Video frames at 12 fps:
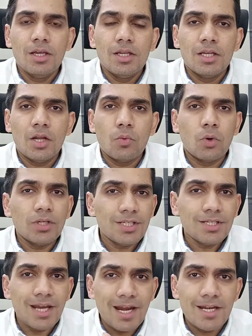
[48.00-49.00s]
Now, what is
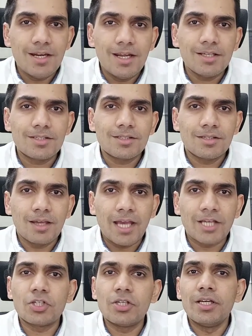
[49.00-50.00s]
an index
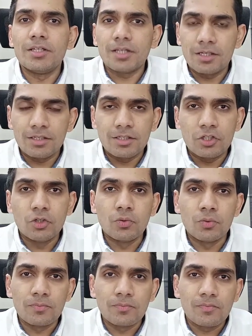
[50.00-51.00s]
actually intended to do?
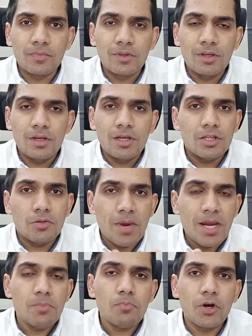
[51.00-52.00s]
The
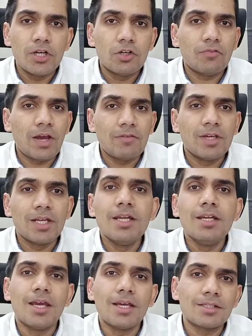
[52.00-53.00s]
main point of having an
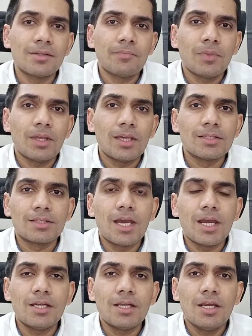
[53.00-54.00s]
index is
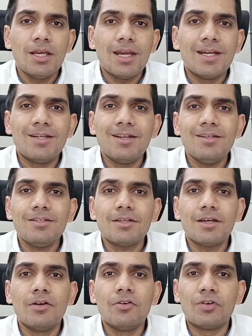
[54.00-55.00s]
that it is
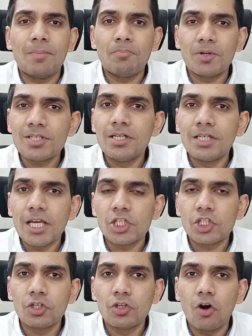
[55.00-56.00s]
a
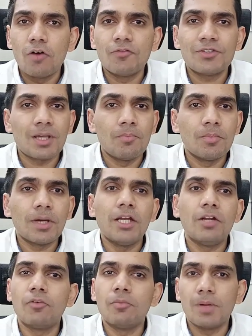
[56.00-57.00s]
representation of some kind
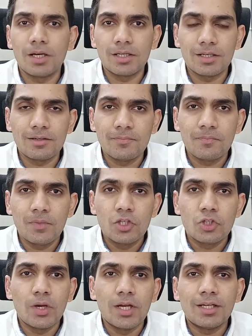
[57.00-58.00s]
of a market. So
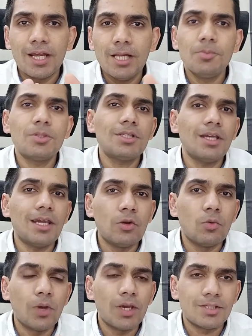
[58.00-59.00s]
it helps the
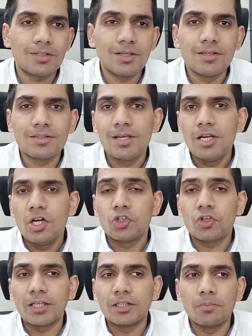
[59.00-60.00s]
investors
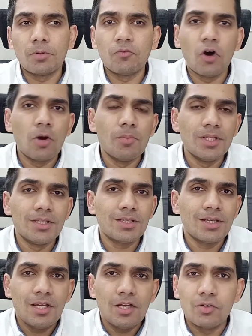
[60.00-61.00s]
track the performance,
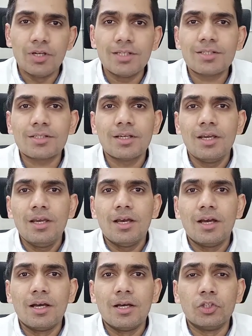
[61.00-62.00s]
risk.
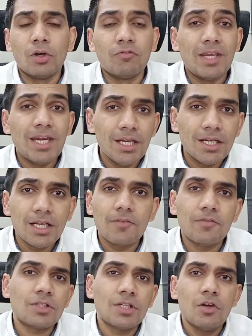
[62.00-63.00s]
Uh, you have
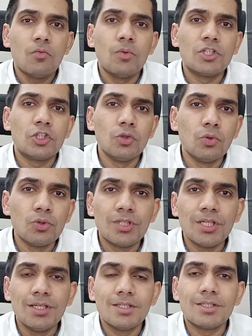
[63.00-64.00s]
ETFs which use these